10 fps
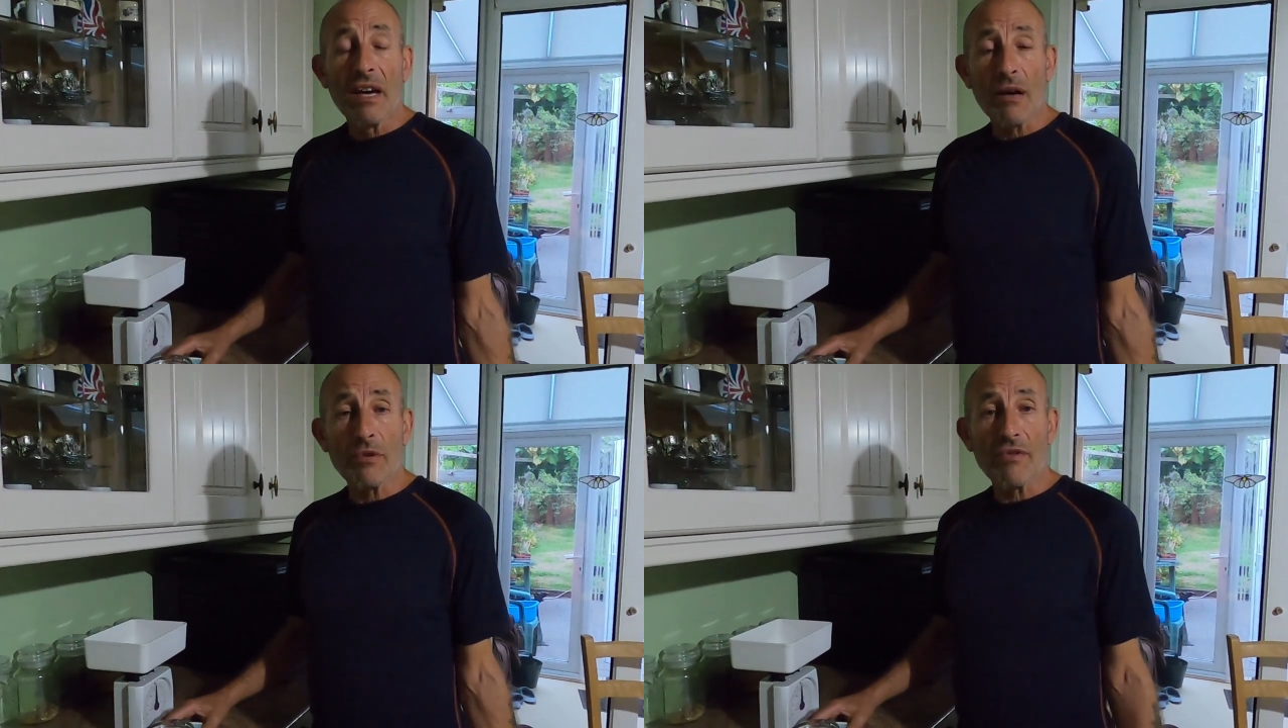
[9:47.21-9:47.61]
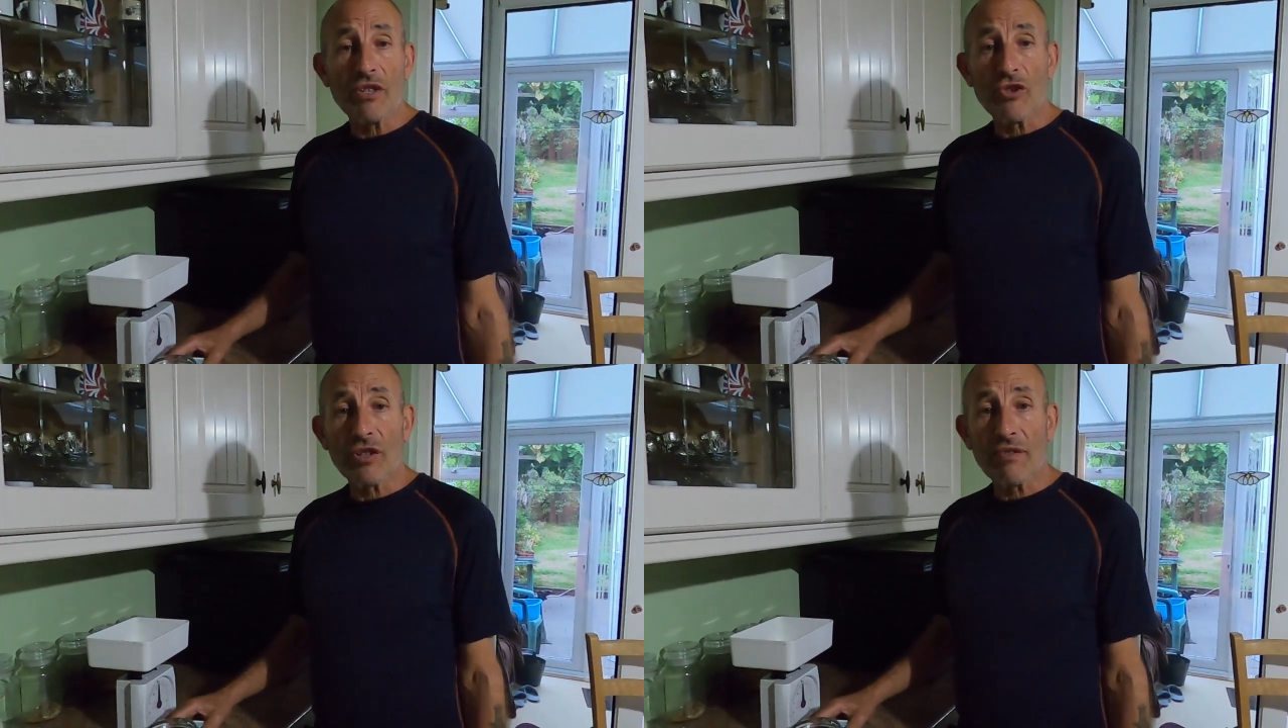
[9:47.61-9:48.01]
Hope you've
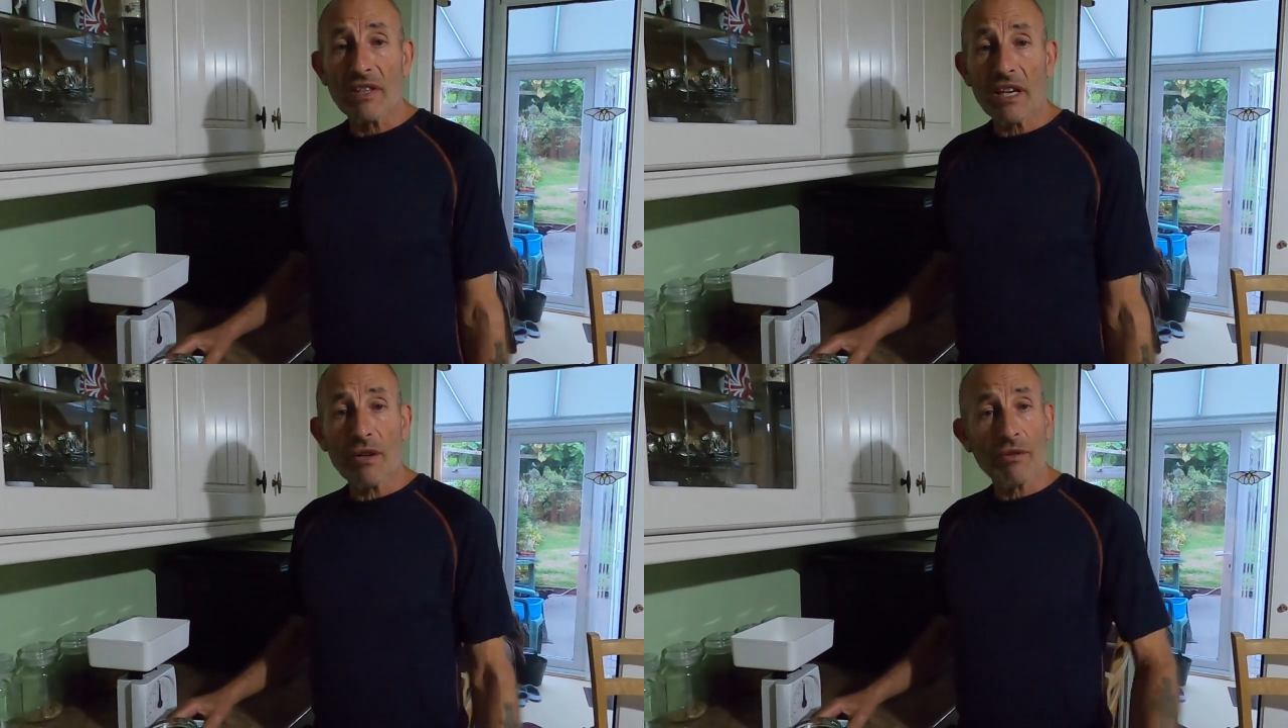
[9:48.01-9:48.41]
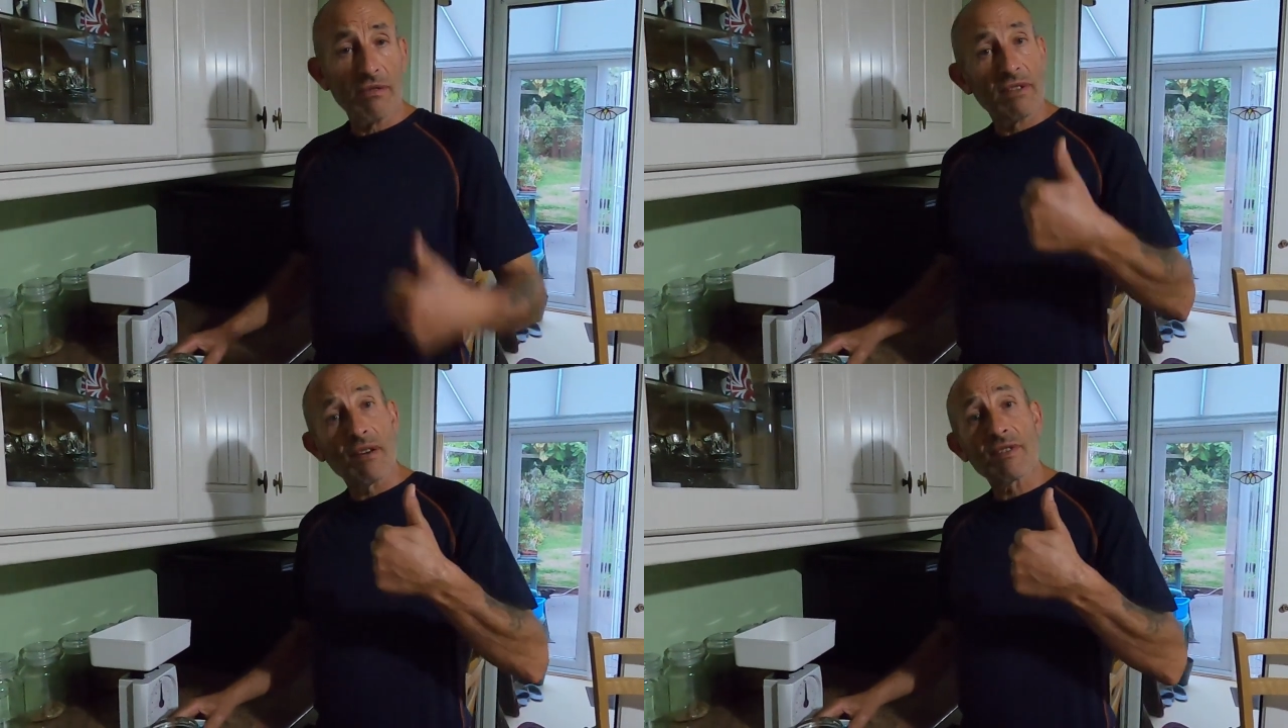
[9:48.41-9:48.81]
enjoyed the video.
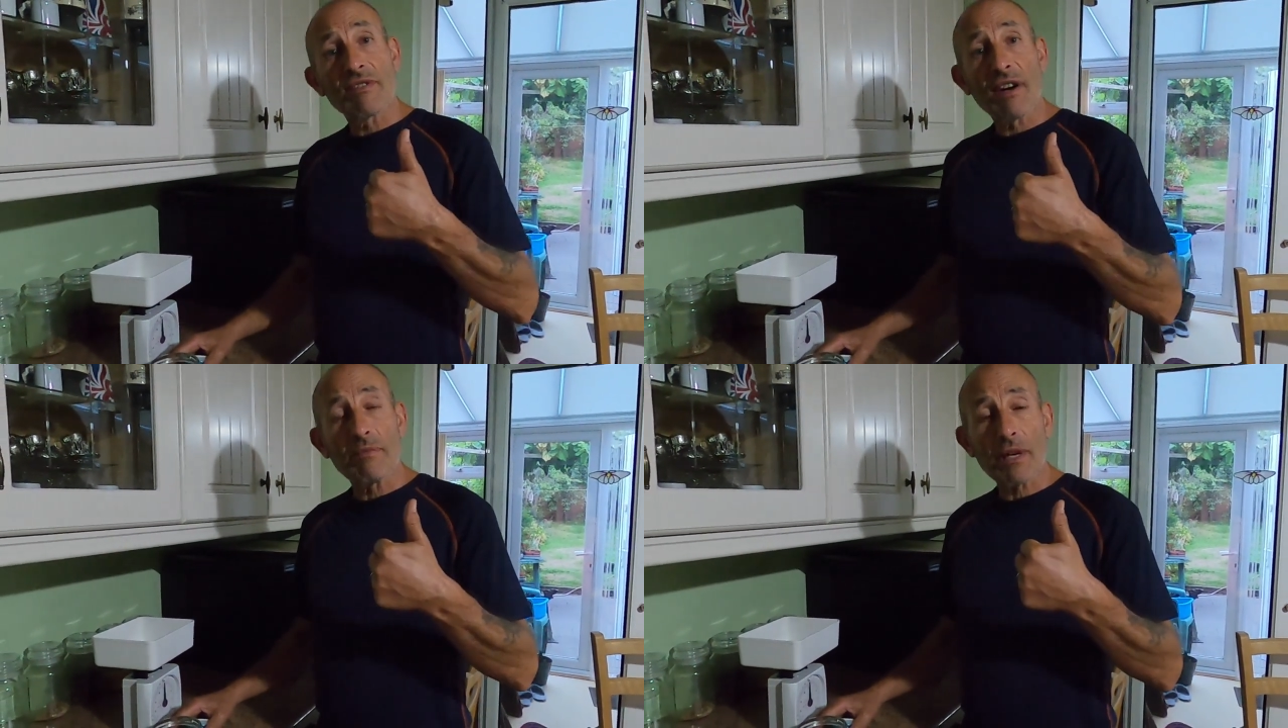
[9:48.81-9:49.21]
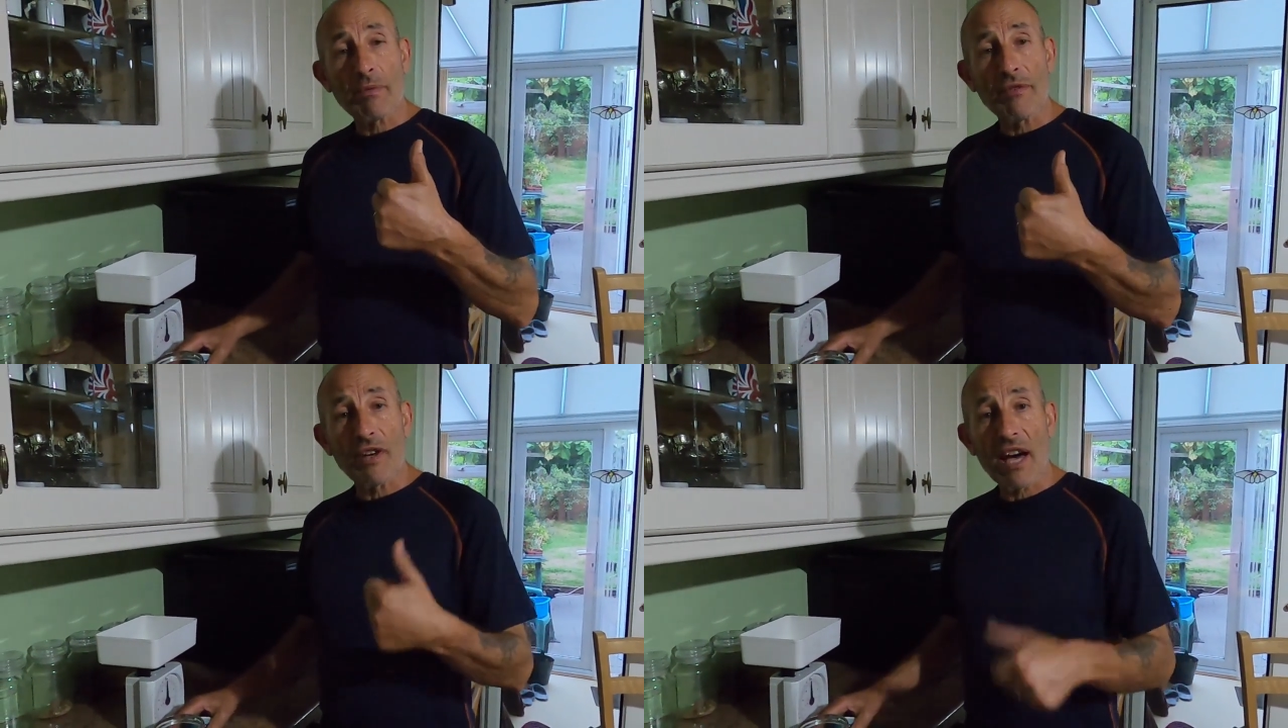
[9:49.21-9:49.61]
Give us a thumbs
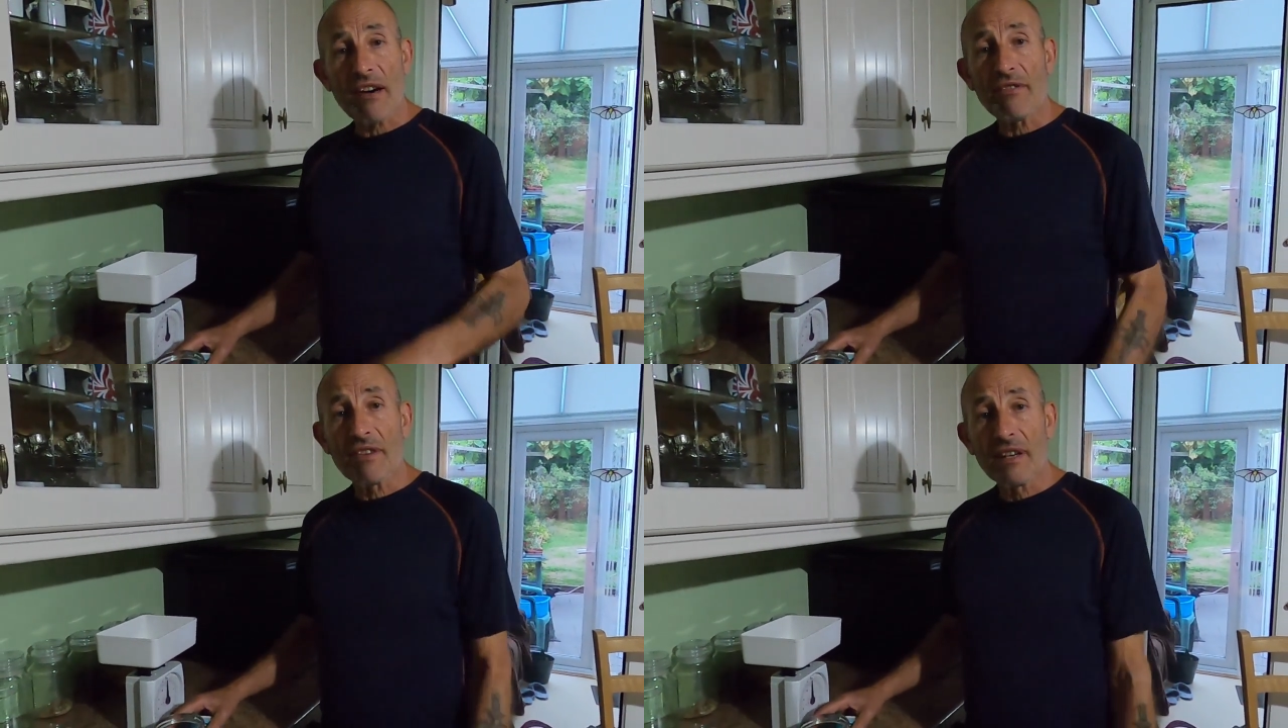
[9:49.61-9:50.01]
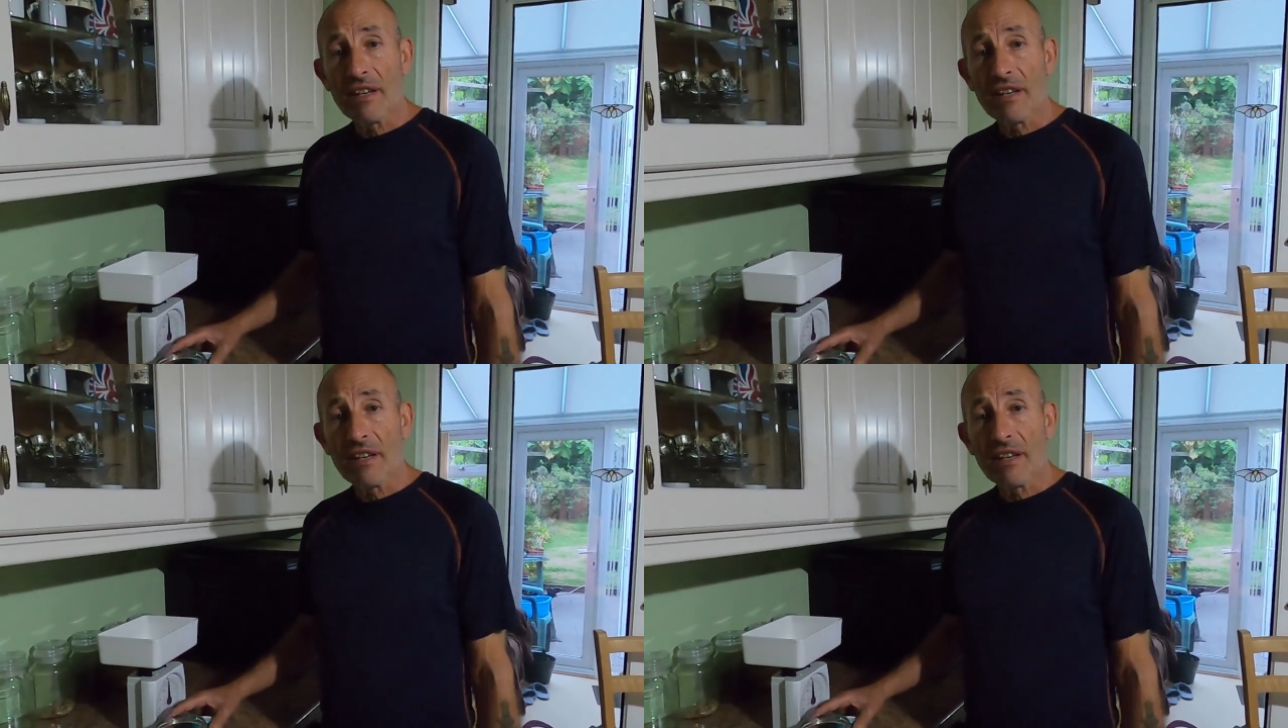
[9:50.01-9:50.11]
up if you have.